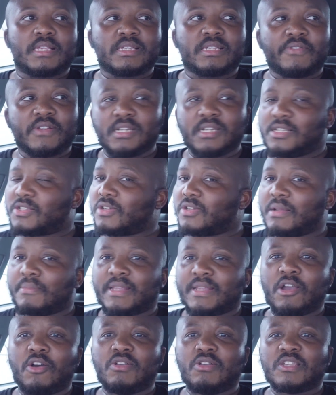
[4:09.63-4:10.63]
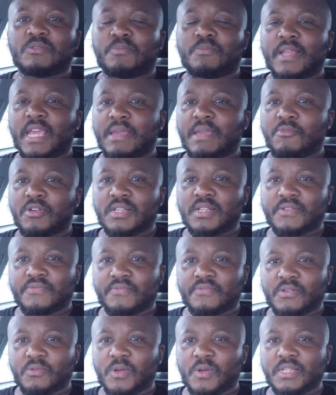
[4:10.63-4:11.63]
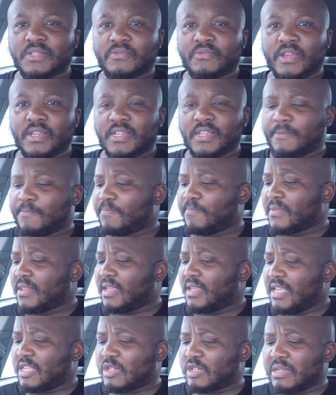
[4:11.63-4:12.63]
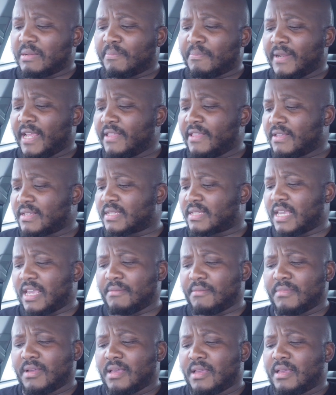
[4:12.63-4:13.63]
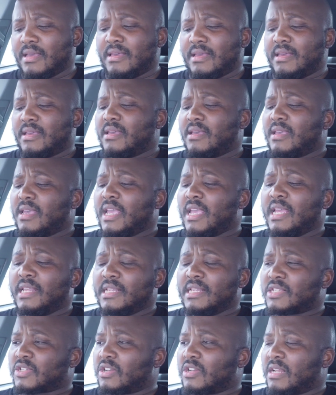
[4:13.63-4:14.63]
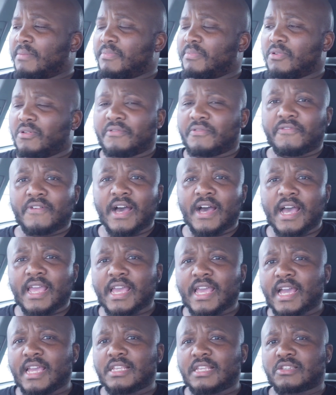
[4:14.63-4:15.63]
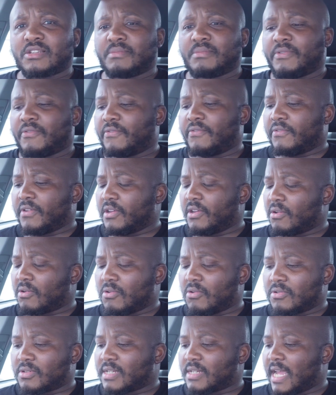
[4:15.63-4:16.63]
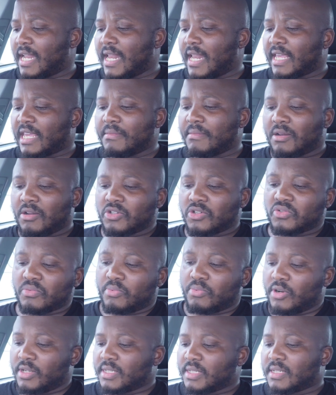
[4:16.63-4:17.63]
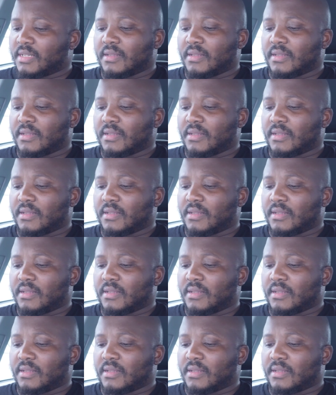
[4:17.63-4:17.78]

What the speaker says: Definitely he's going to play. He always play when he's ready. He's going to play in this game. And he's going to be on fire. He's going to be very good. I like him a lot, Dupont.